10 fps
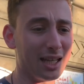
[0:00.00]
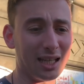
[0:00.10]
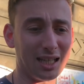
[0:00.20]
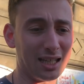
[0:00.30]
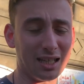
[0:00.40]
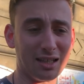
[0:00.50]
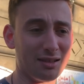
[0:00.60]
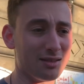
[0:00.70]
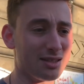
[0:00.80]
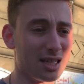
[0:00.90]
He
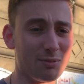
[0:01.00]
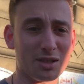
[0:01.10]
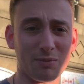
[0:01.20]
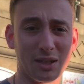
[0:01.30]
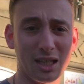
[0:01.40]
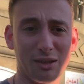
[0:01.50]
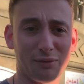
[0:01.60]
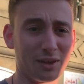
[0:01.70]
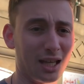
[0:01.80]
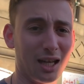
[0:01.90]
seems to
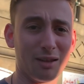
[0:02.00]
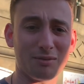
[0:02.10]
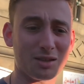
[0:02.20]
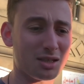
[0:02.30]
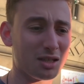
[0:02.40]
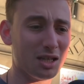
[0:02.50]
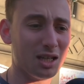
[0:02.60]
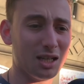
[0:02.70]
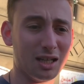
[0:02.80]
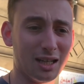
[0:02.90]
believe that
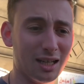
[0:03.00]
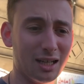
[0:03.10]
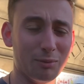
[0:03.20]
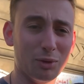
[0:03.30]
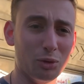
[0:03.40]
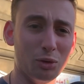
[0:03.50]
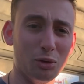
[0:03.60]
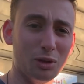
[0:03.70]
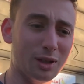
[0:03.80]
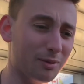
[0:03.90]

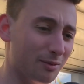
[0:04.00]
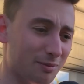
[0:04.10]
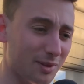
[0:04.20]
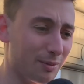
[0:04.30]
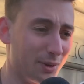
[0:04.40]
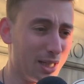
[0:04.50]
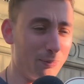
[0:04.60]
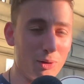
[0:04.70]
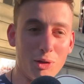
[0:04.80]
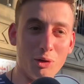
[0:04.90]
all
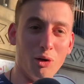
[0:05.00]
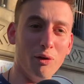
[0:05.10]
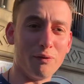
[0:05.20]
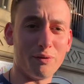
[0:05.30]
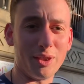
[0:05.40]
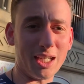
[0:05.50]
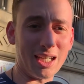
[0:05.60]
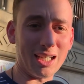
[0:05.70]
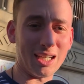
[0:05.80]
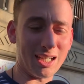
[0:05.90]
people who of
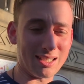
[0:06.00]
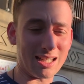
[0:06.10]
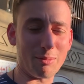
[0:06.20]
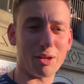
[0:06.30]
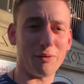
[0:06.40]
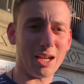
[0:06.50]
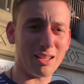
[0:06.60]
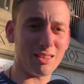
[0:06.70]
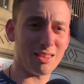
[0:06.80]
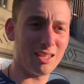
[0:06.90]
the Islamic
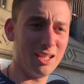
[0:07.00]
faith